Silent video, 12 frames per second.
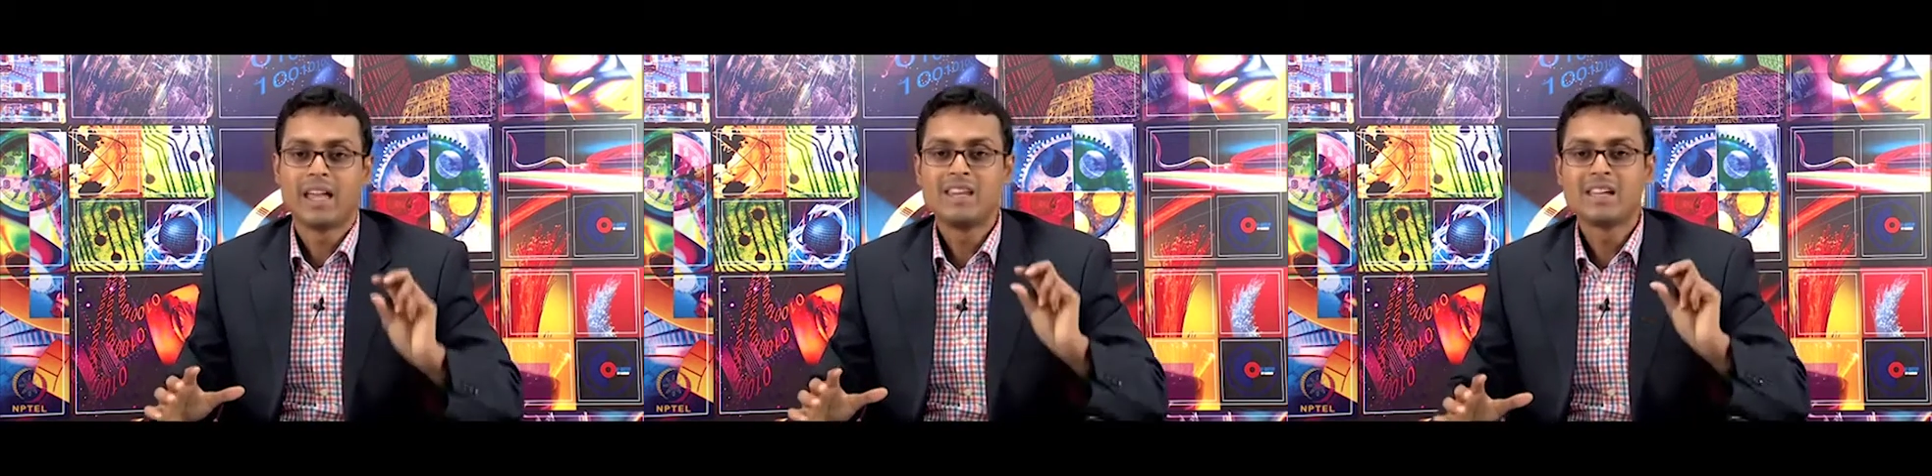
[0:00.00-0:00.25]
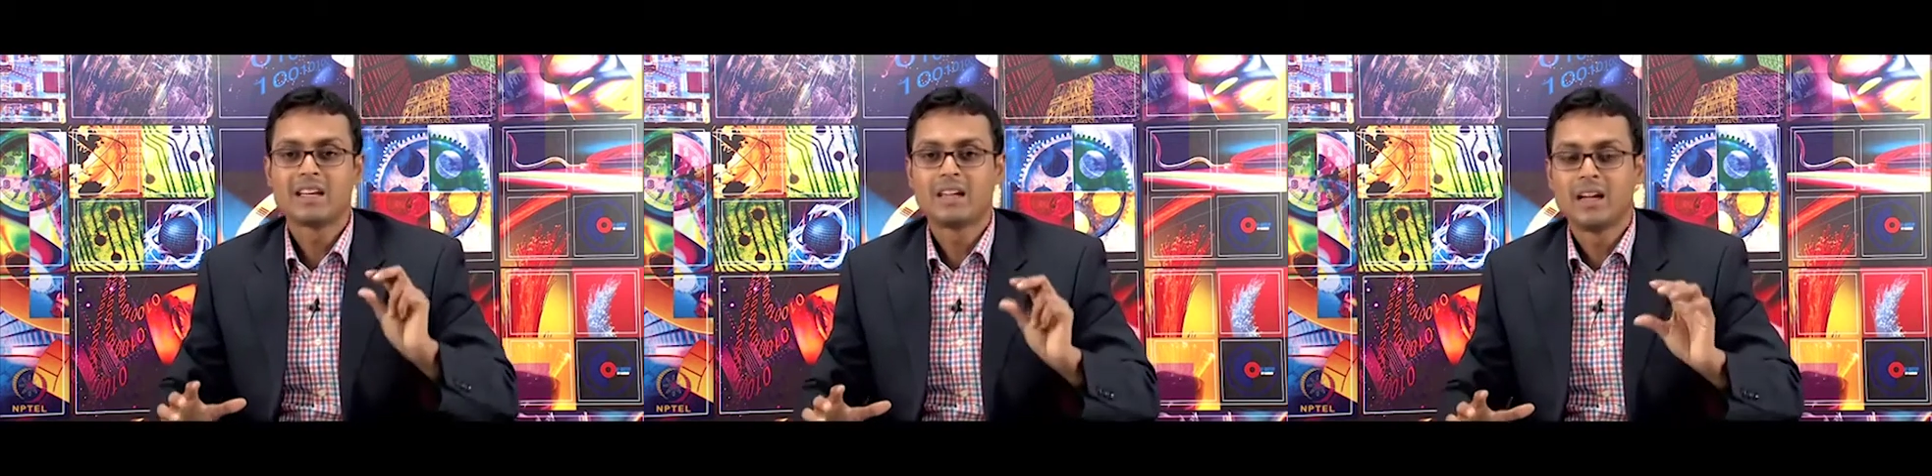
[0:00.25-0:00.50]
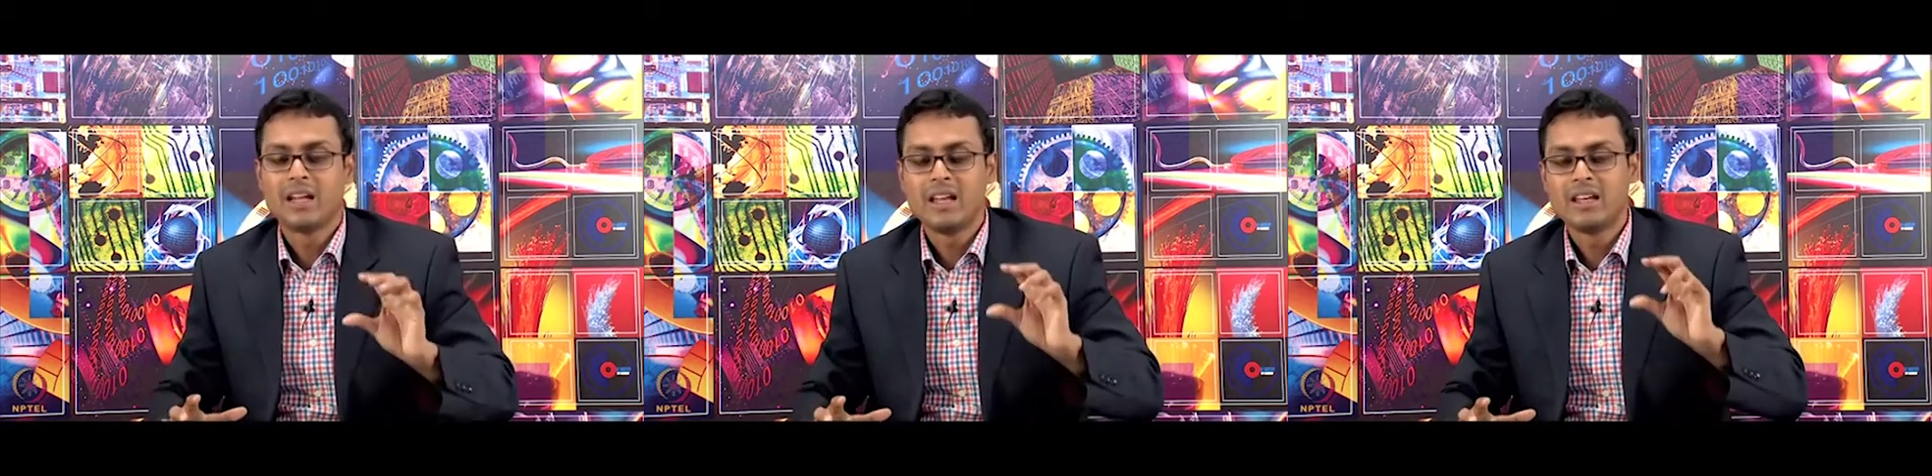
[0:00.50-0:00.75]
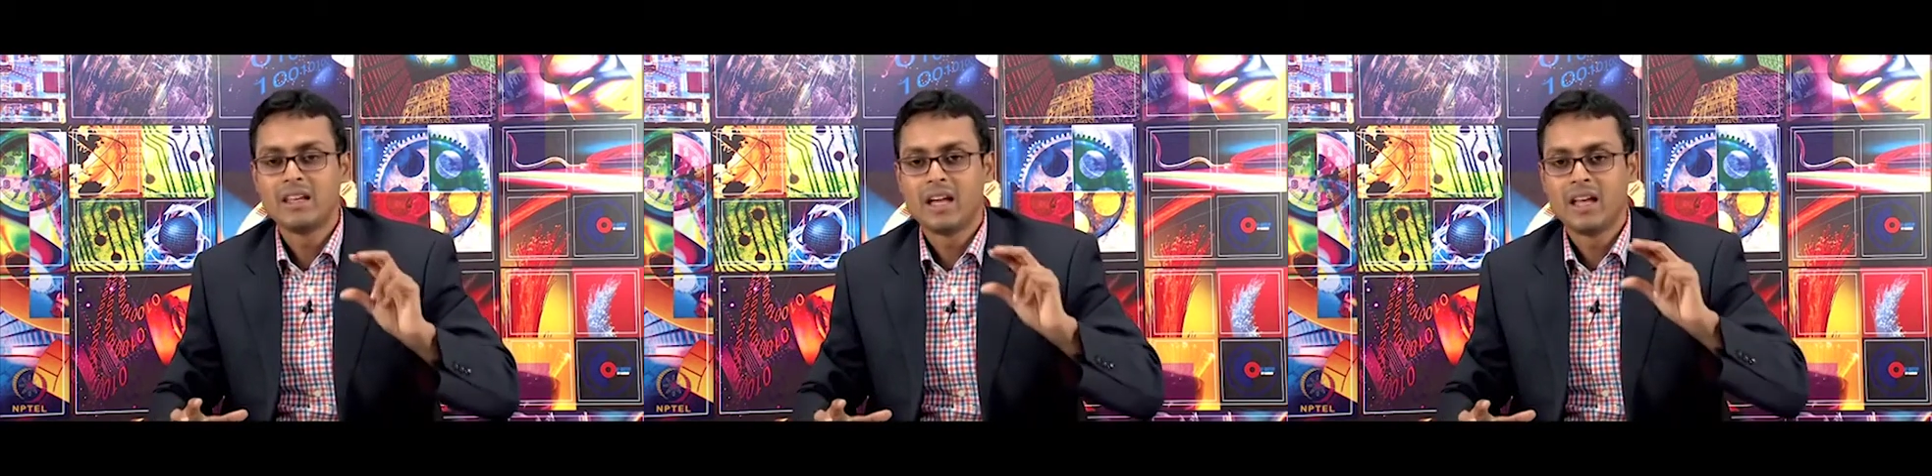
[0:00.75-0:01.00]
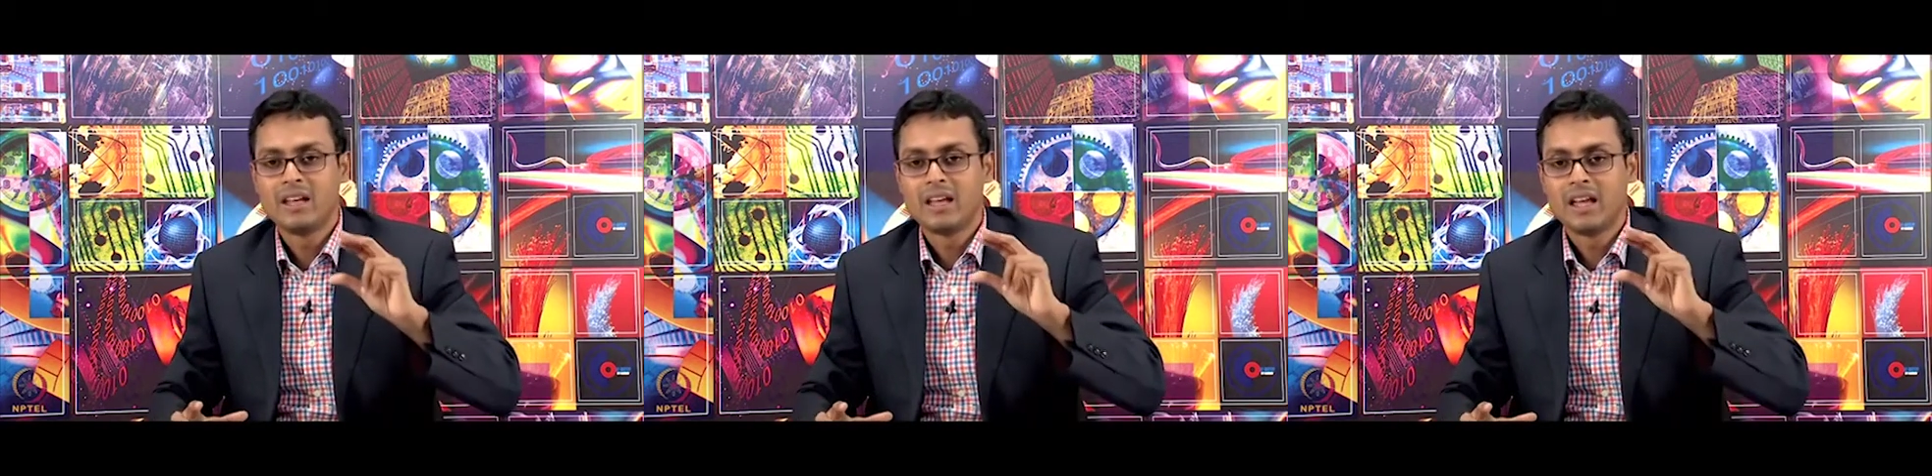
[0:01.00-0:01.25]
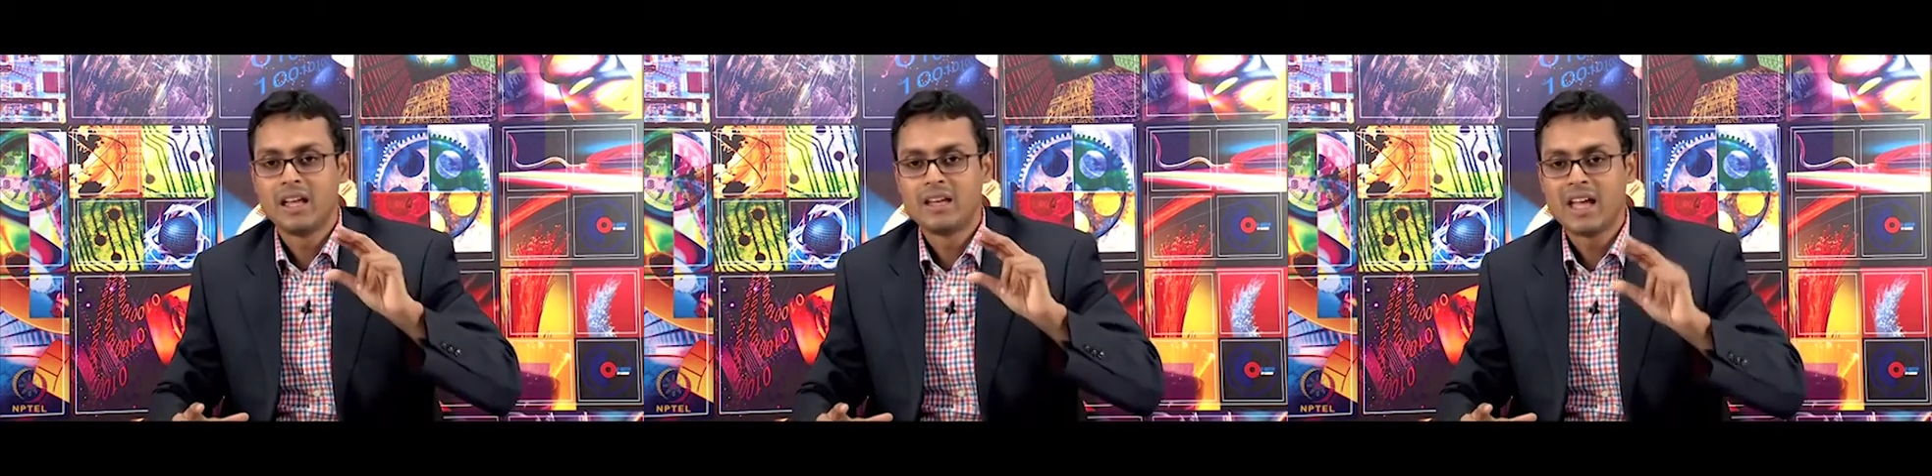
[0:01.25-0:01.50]

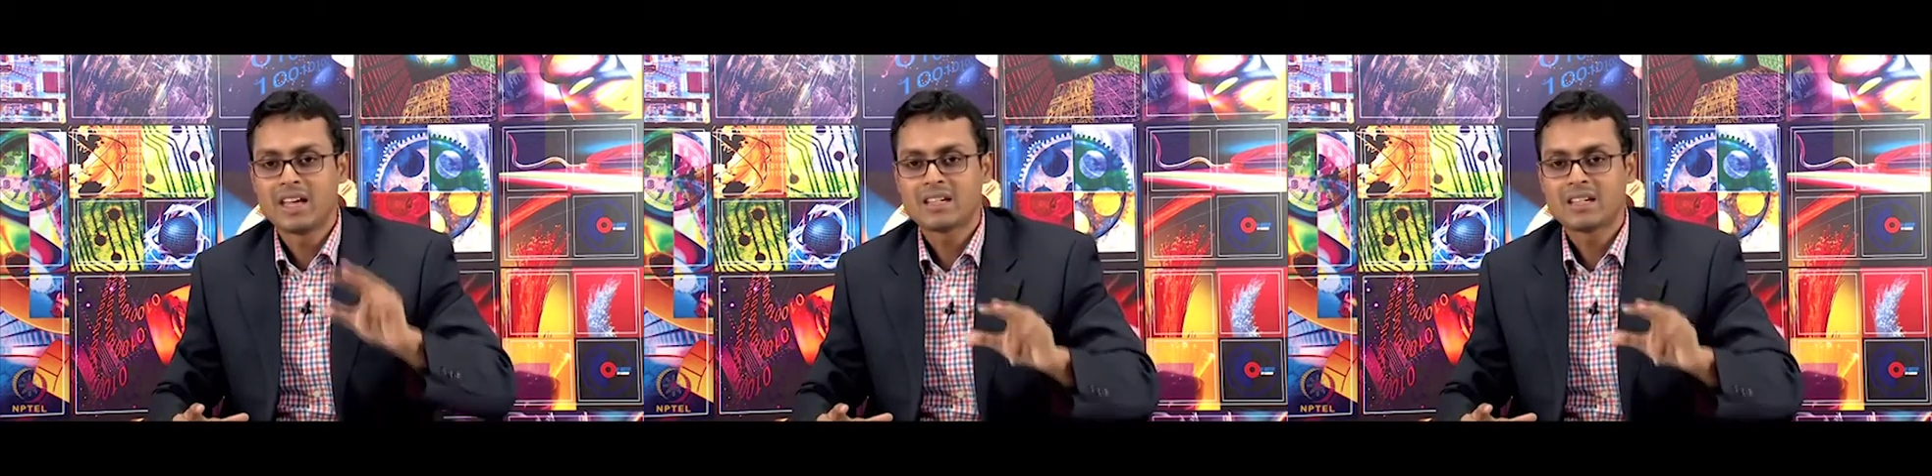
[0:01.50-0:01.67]
any